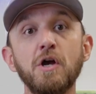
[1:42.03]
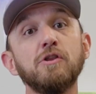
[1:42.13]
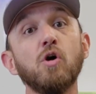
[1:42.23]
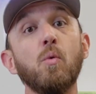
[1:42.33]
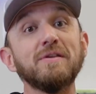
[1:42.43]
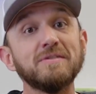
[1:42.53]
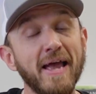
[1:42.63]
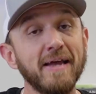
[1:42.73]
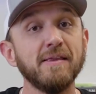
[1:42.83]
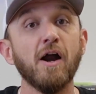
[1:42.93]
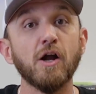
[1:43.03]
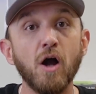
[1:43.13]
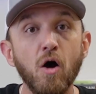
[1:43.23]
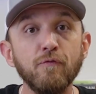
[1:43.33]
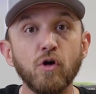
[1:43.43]
to withstand our
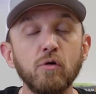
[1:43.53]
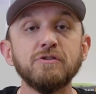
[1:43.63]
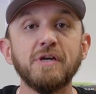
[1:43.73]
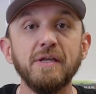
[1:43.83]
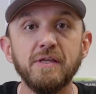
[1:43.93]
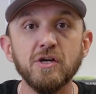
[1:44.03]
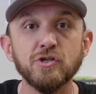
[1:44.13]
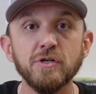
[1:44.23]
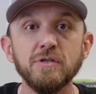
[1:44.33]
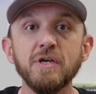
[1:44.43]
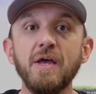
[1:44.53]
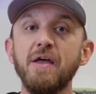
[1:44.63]
Gulf Coast conditions,